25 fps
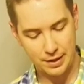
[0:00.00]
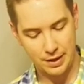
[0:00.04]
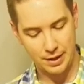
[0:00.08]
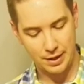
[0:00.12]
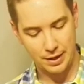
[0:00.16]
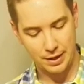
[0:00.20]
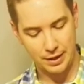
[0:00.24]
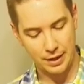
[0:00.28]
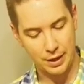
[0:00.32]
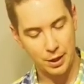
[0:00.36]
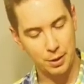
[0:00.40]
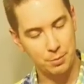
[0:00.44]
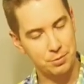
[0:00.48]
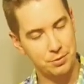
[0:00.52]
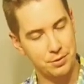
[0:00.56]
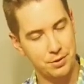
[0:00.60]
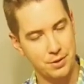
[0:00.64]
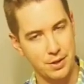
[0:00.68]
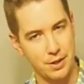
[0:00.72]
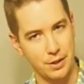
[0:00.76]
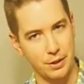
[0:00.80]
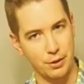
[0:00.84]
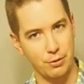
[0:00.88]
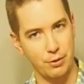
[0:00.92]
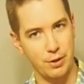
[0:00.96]
Uh, it helps
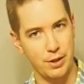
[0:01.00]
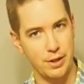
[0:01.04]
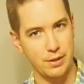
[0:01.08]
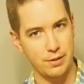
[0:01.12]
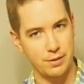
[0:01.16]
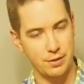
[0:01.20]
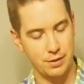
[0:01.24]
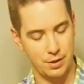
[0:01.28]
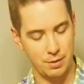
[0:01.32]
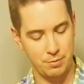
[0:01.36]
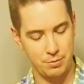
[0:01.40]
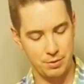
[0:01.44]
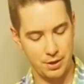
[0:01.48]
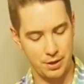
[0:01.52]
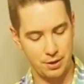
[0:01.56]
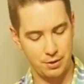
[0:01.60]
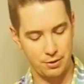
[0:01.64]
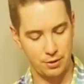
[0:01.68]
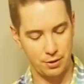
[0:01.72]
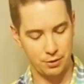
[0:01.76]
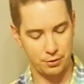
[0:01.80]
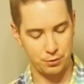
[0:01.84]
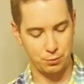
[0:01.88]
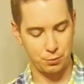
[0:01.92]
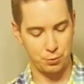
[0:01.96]
the ingredients to come together.
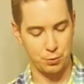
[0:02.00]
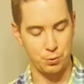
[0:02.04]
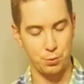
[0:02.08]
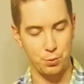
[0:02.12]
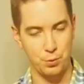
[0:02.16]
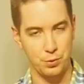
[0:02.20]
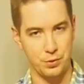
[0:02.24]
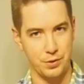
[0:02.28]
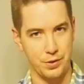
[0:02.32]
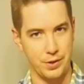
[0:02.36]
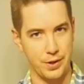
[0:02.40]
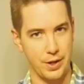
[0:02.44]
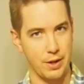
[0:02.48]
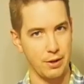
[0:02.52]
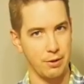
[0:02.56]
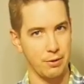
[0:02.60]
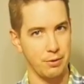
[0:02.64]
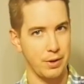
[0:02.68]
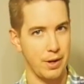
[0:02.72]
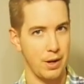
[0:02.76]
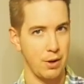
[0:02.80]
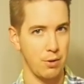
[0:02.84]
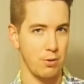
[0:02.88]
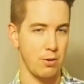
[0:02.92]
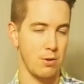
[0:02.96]
It also cools it
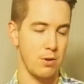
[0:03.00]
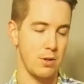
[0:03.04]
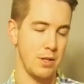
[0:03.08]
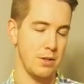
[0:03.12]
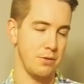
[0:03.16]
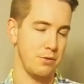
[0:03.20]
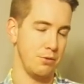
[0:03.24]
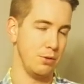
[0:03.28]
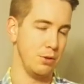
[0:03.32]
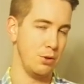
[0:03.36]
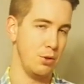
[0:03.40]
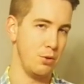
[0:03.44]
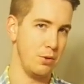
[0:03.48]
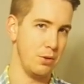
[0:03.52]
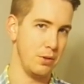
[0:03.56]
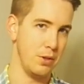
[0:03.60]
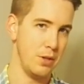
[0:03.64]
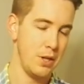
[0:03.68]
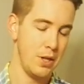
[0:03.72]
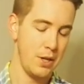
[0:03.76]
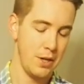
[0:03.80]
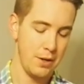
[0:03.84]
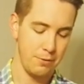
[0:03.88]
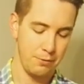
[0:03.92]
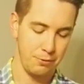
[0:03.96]
down. Alcohol has a
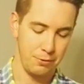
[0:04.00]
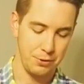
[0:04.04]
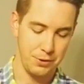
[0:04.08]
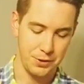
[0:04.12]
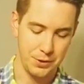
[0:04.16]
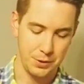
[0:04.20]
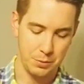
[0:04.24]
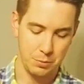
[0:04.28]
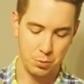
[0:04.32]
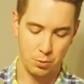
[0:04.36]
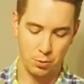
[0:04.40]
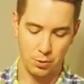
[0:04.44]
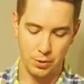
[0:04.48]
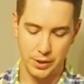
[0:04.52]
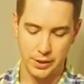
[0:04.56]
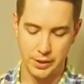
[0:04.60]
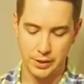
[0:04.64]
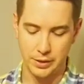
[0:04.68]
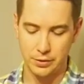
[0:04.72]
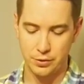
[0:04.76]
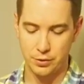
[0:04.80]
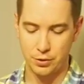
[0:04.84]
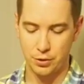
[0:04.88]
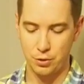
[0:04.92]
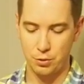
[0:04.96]
lower freezing point,
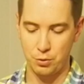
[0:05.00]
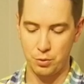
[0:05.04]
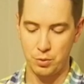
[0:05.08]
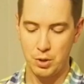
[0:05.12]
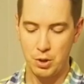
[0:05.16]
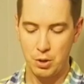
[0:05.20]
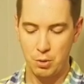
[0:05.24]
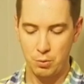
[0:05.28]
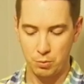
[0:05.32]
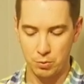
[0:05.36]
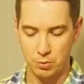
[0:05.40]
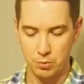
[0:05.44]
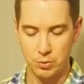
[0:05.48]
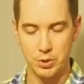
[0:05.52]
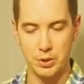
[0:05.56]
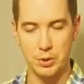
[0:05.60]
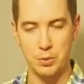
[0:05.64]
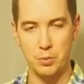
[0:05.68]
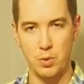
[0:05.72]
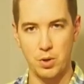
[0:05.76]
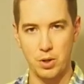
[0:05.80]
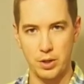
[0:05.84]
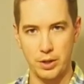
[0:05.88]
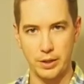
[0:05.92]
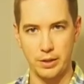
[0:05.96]
and so we're
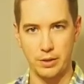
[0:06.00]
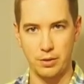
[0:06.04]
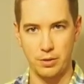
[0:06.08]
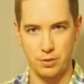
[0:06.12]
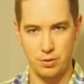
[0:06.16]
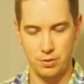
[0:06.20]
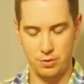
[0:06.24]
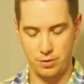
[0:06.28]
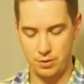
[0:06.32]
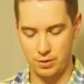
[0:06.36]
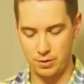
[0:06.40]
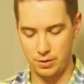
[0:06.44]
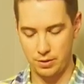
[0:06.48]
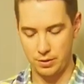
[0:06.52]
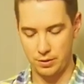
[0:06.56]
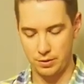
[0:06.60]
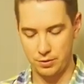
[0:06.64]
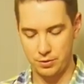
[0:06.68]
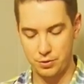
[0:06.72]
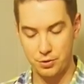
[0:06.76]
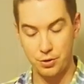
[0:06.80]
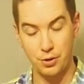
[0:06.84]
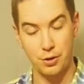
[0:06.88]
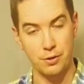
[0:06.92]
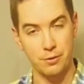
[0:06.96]
really wanting to
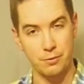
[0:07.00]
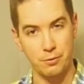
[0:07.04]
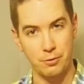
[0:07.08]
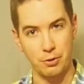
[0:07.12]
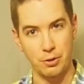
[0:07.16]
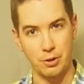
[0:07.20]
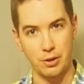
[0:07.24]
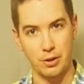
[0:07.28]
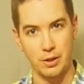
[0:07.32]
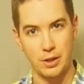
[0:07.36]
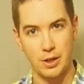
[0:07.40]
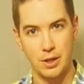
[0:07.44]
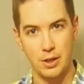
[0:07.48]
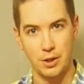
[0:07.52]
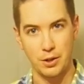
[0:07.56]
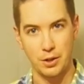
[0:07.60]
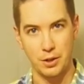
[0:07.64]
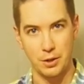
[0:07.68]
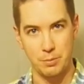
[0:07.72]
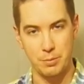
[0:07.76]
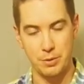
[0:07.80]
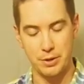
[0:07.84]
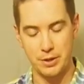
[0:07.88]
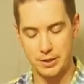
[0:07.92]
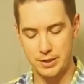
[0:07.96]
stir for a
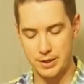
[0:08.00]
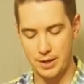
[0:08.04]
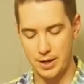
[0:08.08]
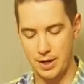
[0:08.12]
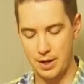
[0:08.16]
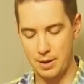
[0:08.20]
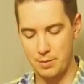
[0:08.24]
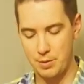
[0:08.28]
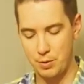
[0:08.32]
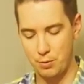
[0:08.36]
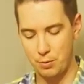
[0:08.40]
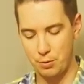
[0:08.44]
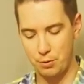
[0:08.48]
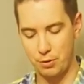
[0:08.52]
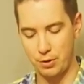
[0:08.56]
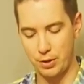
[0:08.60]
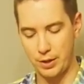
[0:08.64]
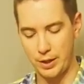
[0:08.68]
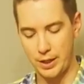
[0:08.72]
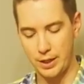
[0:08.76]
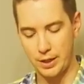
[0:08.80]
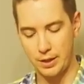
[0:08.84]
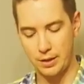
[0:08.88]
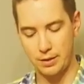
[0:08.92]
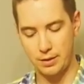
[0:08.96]
good bit of time in order
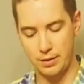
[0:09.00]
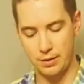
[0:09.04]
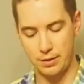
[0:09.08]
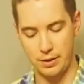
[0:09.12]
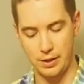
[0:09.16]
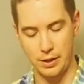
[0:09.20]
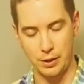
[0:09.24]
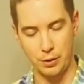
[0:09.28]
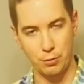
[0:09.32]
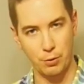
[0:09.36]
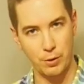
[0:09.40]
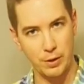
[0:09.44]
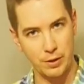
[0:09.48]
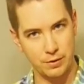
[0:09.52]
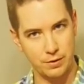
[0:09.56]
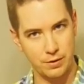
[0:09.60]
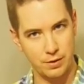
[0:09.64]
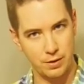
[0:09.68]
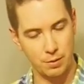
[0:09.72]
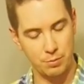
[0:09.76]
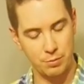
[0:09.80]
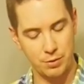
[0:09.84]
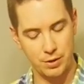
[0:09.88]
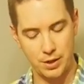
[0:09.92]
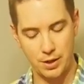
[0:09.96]
to get the ingredients
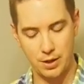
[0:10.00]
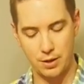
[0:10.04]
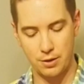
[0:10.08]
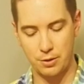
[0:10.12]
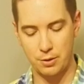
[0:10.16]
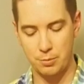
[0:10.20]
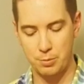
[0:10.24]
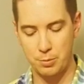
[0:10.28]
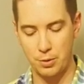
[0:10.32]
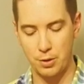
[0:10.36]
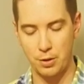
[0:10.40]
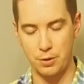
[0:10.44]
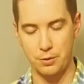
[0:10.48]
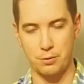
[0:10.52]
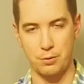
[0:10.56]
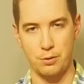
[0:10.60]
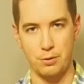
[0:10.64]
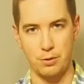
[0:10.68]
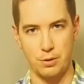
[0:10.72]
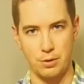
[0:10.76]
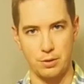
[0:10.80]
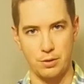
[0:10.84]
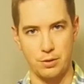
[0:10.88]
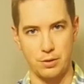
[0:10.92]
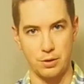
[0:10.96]
to come together, but
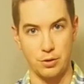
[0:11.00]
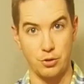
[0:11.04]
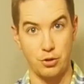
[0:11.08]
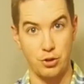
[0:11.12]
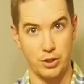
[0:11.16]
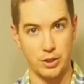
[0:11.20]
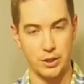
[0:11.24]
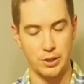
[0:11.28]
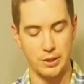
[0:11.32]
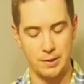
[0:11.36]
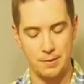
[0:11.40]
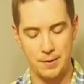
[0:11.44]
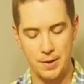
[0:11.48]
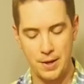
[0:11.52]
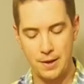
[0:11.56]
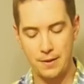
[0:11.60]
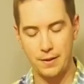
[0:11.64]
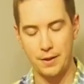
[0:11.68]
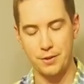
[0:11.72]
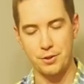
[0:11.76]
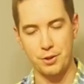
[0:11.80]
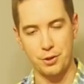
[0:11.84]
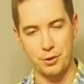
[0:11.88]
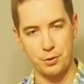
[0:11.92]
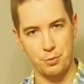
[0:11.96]
also to, to chill it.
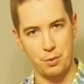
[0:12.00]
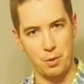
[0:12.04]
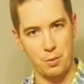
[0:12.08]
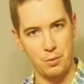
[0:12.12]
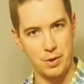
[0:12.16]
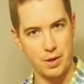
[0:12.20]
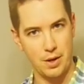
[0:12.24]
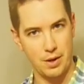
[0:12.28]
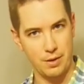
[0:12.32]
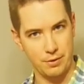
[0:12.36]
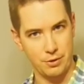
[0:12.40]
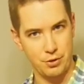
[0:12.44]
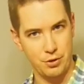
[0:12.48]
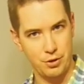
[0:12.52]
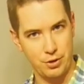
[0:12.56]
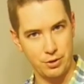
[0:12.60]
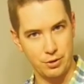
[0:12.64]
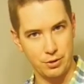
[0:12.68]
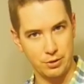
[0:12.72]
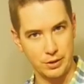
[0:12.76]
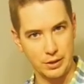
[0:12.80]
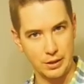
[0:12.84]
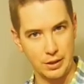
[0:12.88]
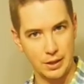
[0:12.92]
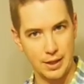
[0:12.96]
It's also why we have a
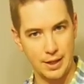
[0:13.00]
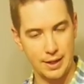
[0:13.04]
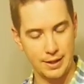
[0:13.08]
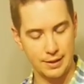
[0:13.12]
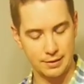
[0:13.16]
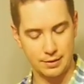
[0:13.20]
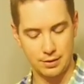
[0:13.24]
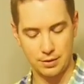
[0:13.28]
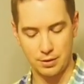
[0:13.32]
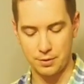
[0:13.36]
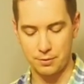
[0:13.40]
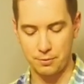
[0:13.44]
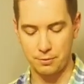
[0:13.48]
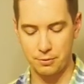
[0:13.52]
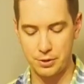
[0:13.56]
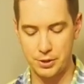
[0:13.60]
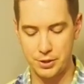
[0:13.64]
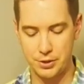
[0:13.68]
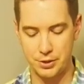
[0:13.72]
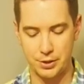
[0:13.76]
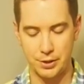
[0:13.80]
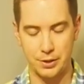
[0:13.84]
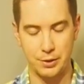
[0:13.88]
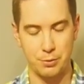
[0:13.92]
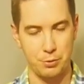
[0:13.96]
chilled glass in the
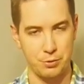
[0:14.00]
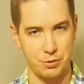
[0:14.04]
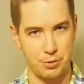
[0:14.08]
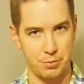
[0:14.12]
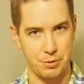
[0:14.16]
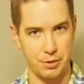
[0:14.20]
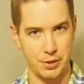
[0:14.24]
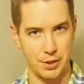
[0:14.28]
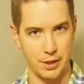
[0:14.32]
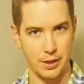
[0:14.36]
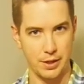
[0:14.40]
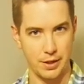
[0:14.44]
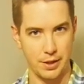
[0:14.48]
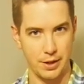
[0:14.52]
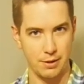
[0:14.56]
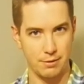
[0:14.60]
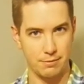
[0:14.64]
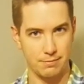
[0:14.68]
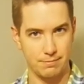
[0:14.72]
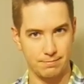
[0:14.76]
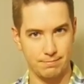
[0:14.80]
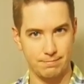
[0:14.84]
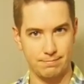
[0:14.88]
freezer, which I'm gonna get now.